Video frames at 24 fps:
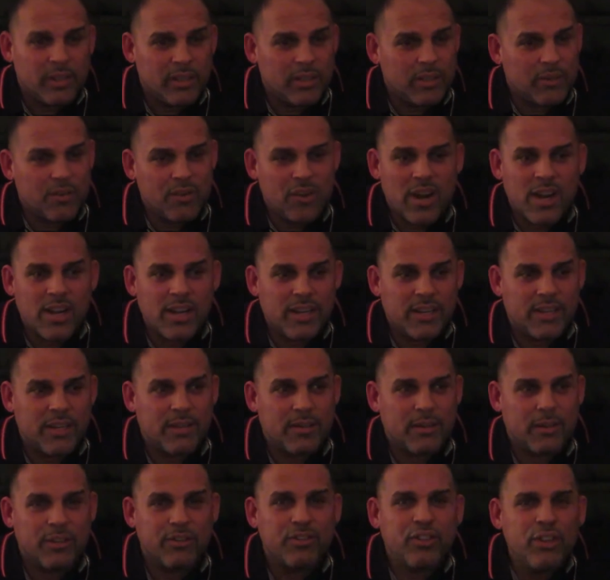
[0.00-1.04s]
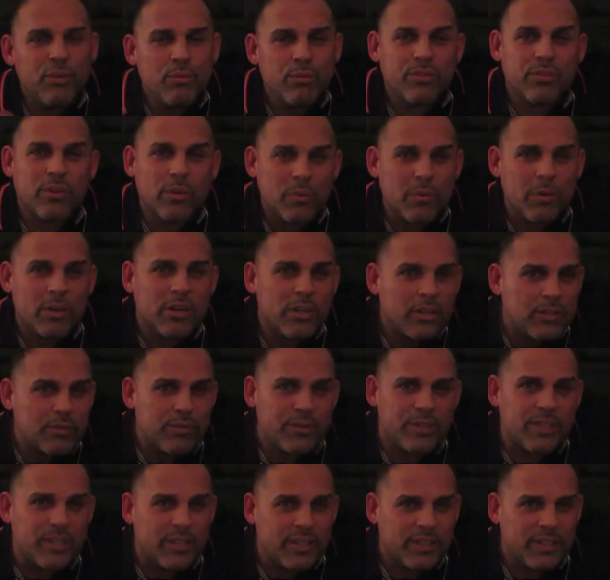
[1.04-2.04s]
and crying because he was so hungry.